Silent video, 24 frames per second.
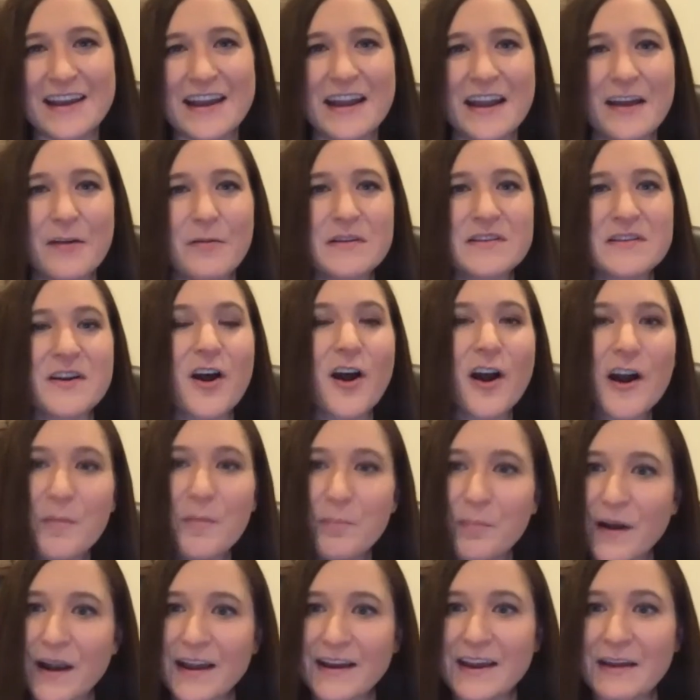And it was
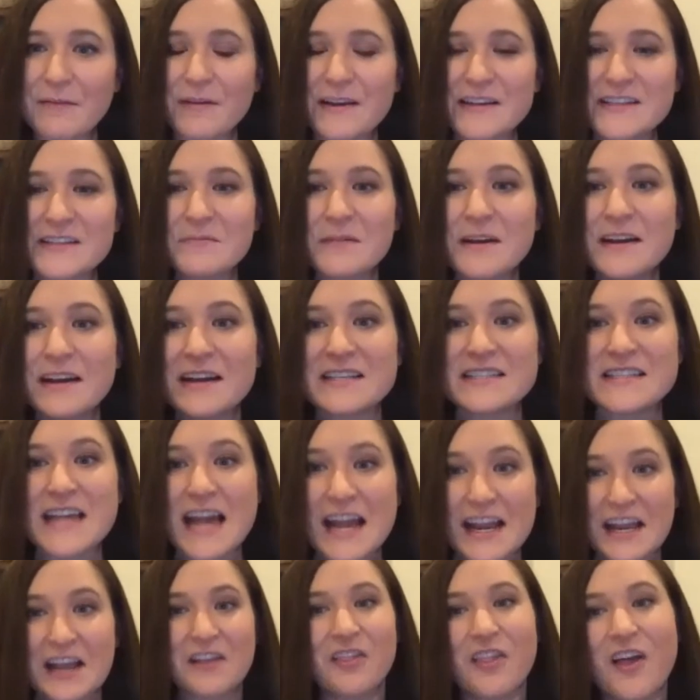heartbreaking because I'm like, a
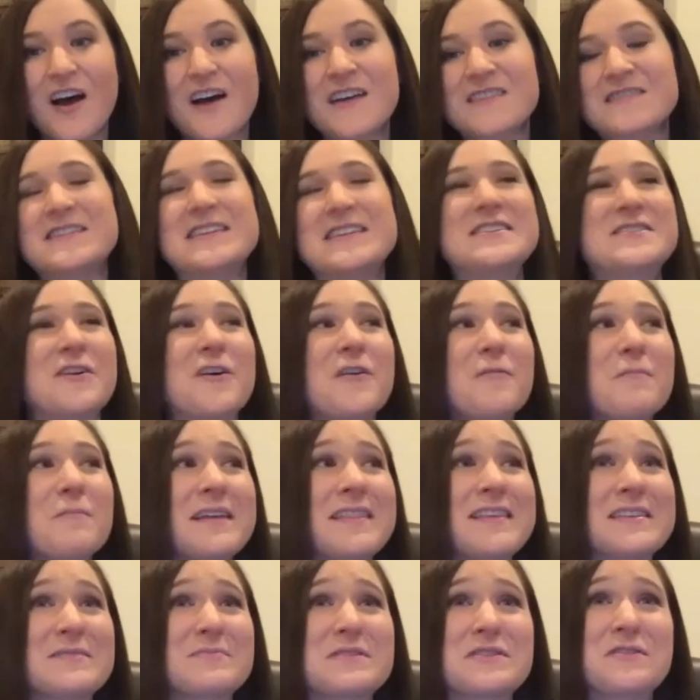second loss. They told me
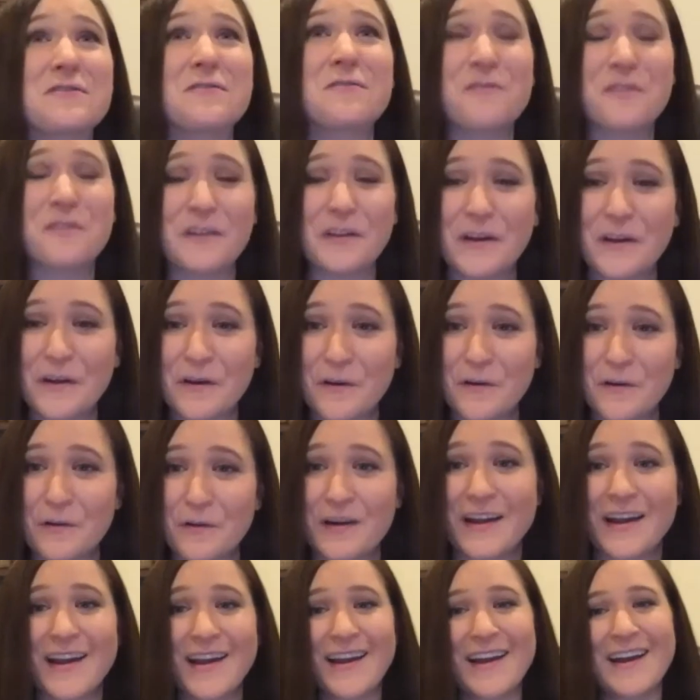this was a fluke.
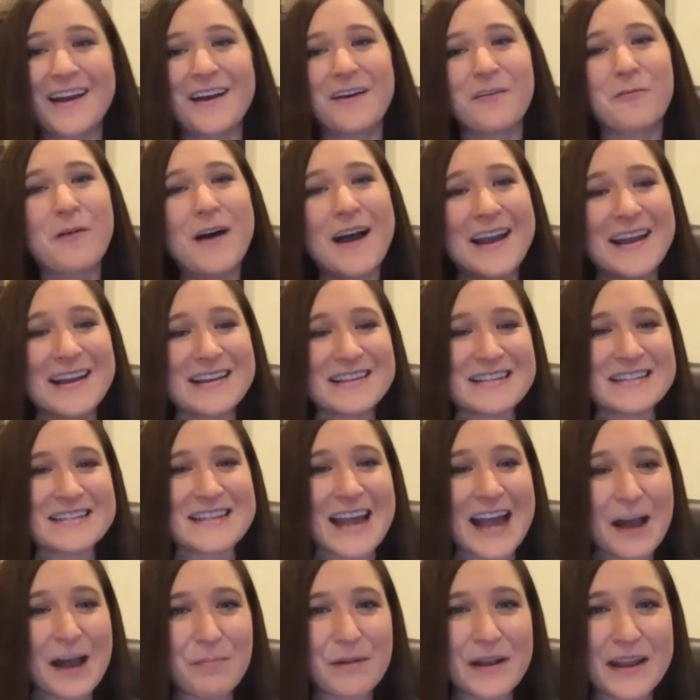Yeah. Why is this
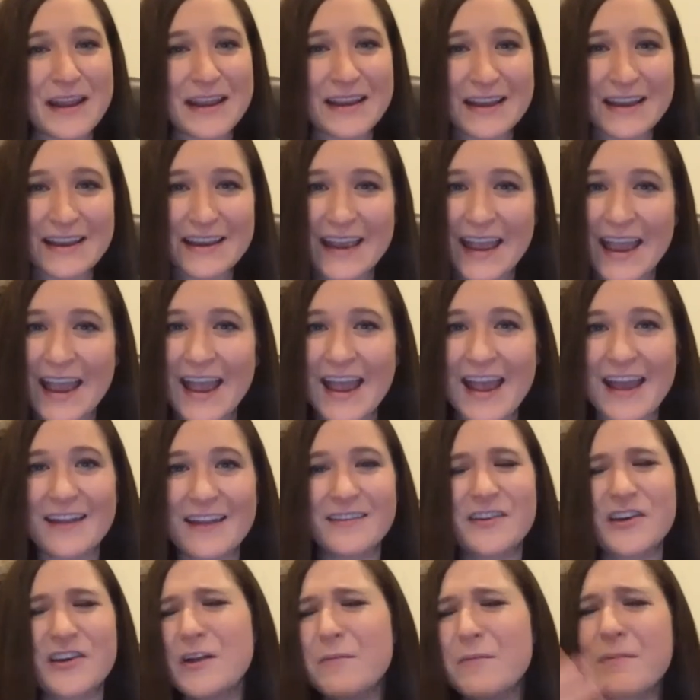happening
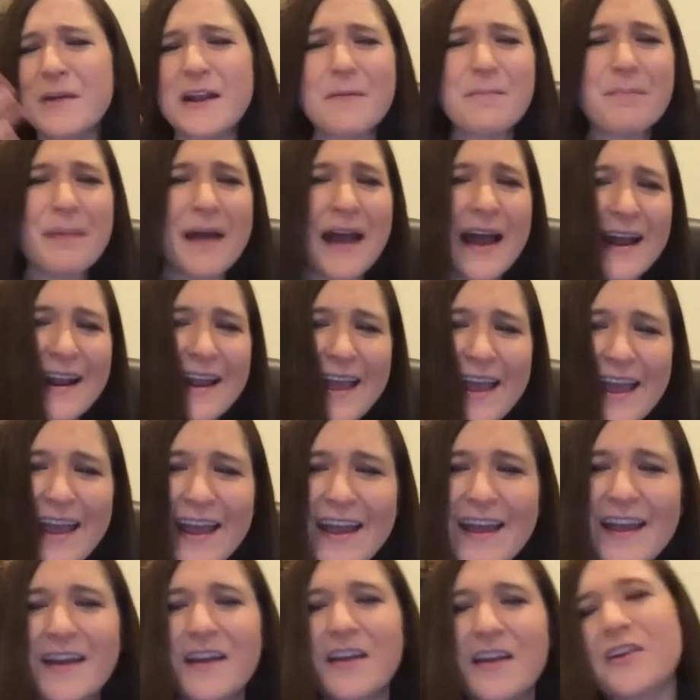again? Could have been a bad
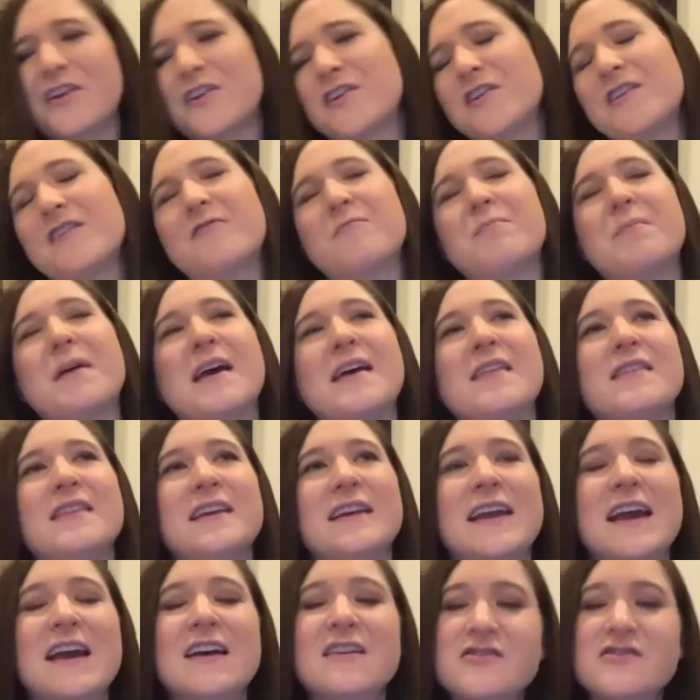egg, could have been
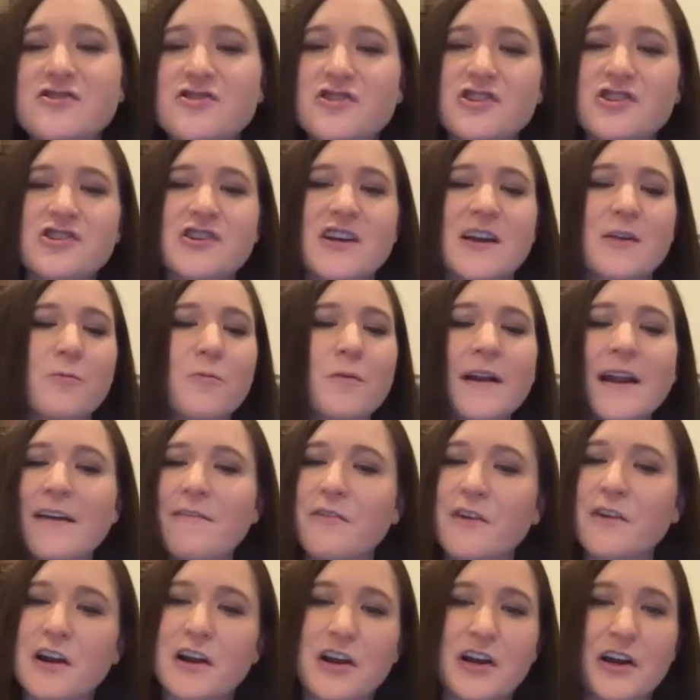the estrogen,
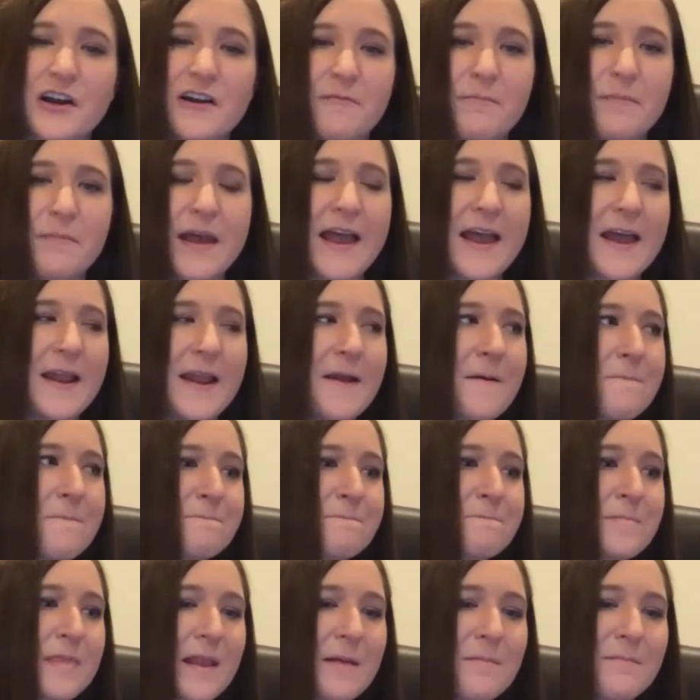whatever it could have been.
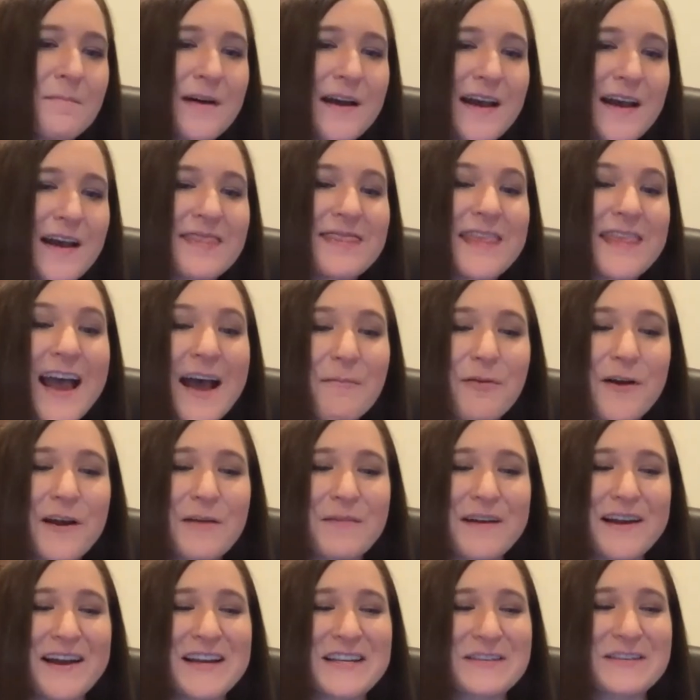But at that point,
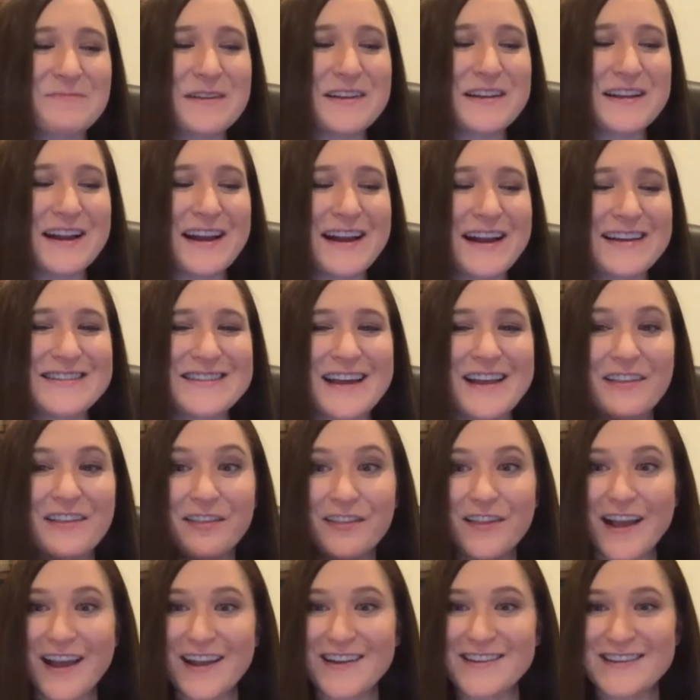my husband and I said,
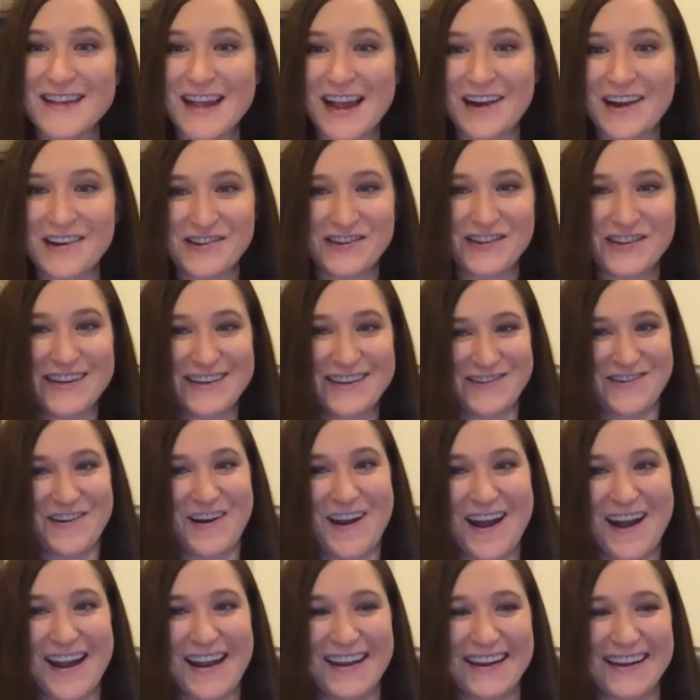let's actually
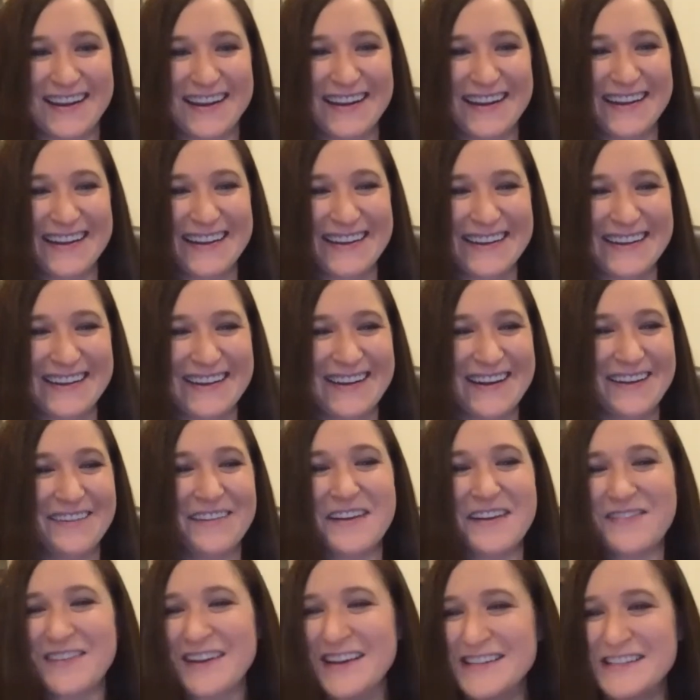try.
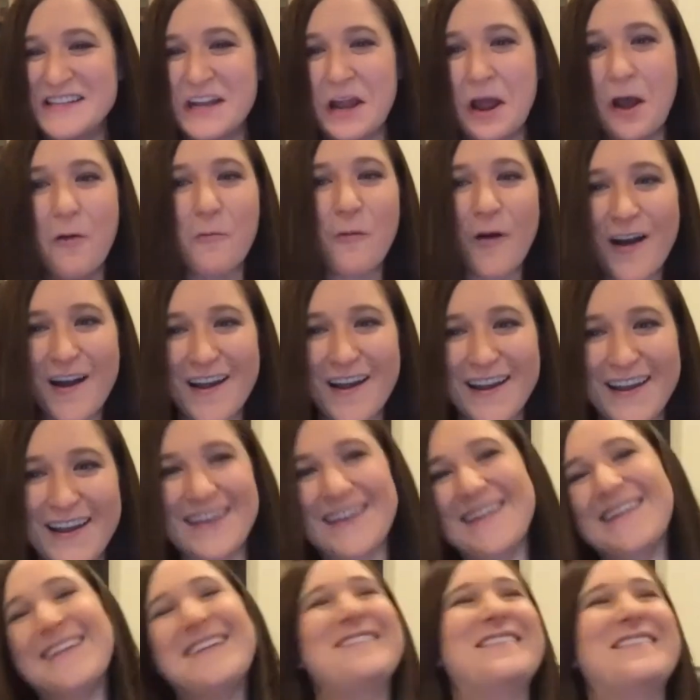Olivia's now one.
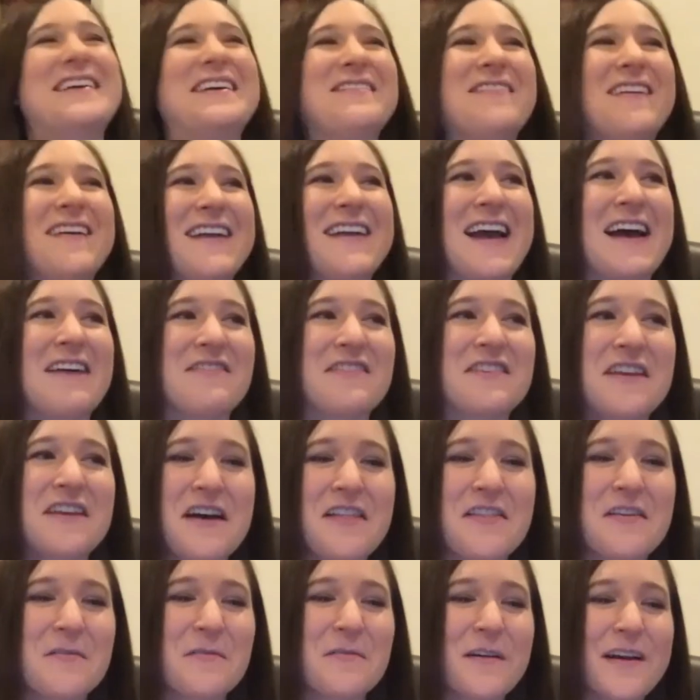We want to have
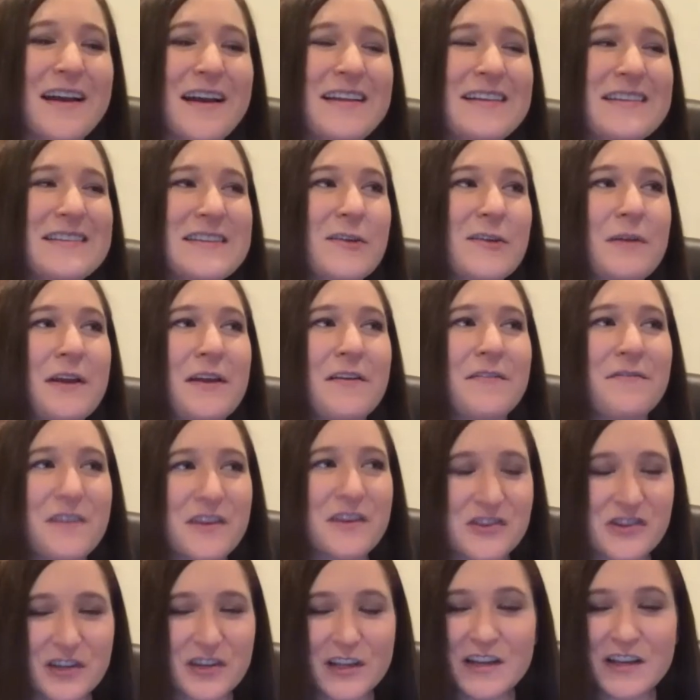another one. So we
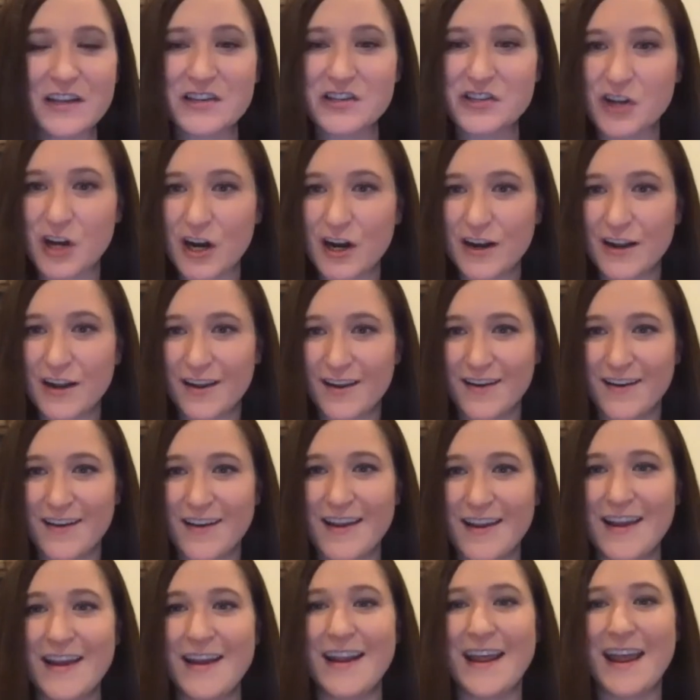officially started
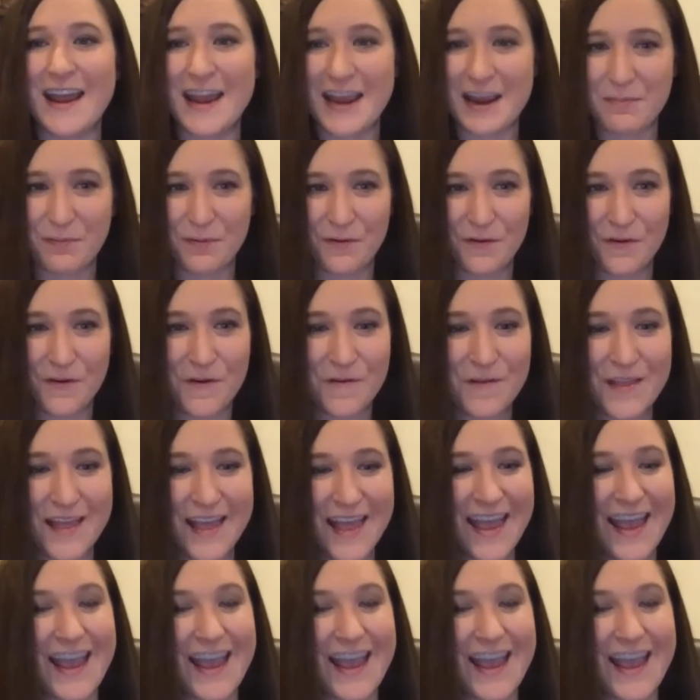in April.